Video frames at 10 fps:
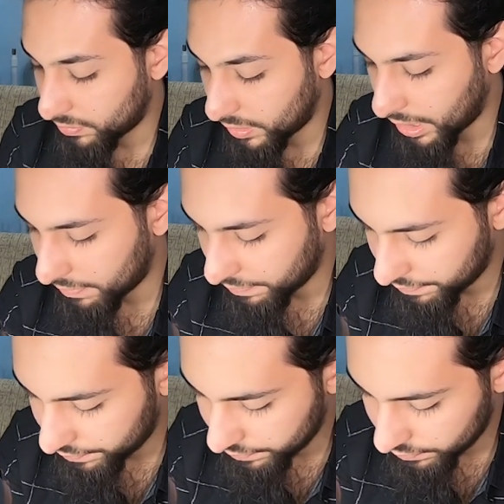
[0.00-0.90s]
Yeah,
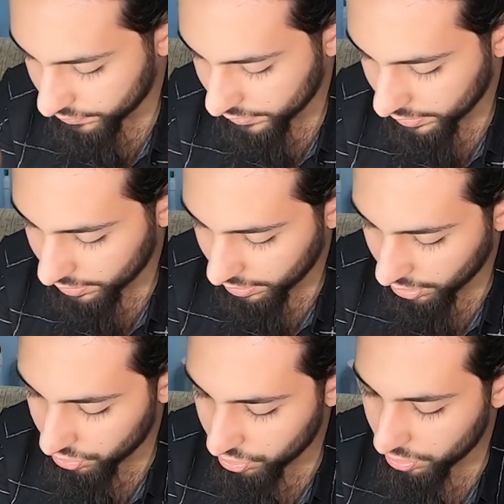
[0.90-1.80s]

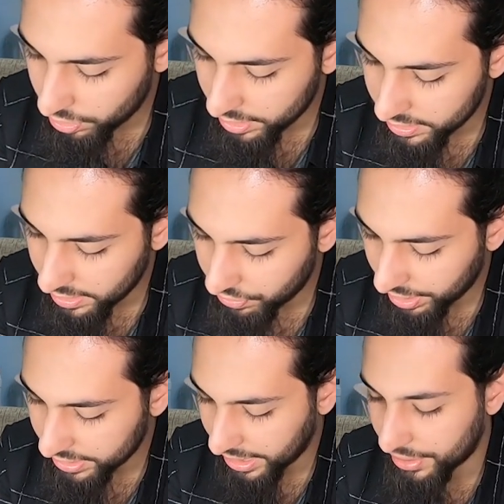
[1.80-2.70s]
a ruler is a
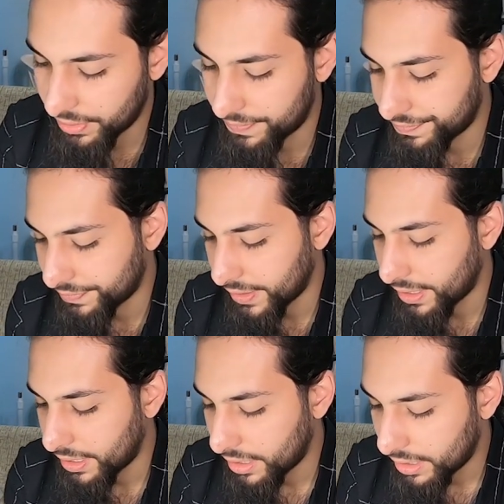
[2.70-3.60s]
rectangle.
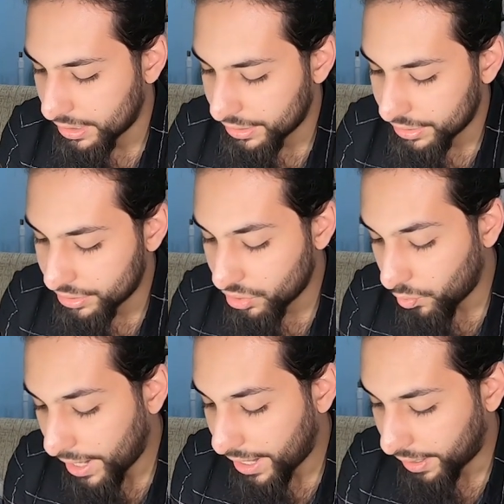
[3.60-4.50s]

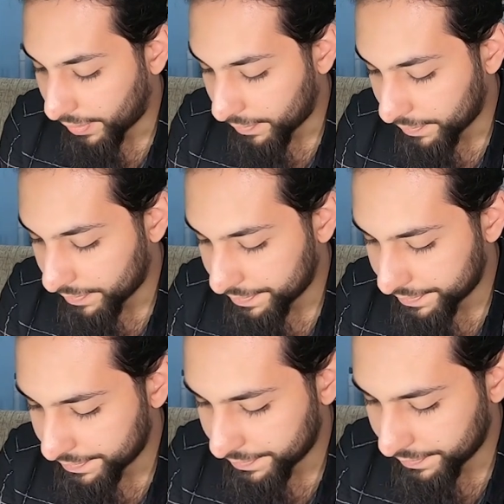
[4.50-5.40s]
Square.
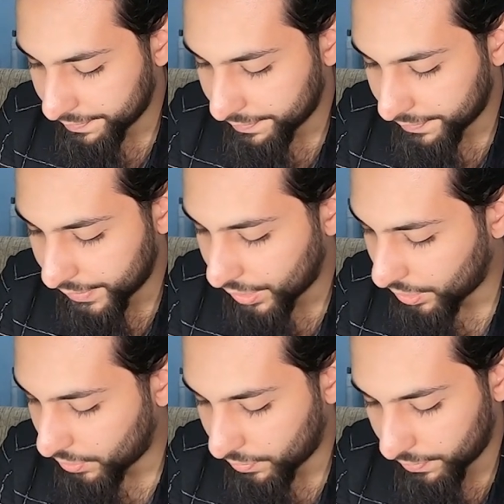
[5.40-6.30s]

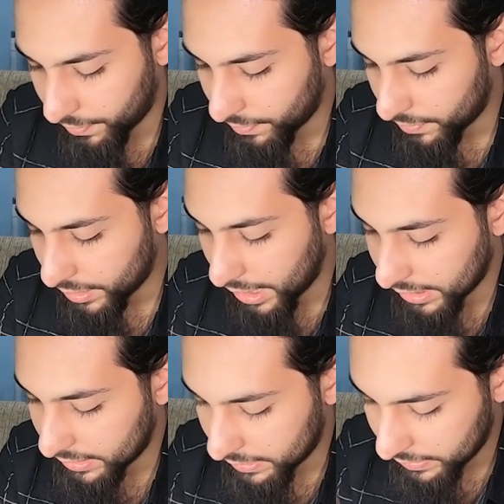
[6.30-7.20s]
No.
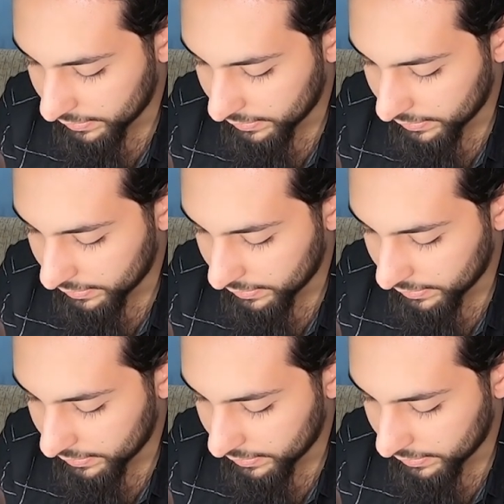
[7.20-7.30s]
Yes.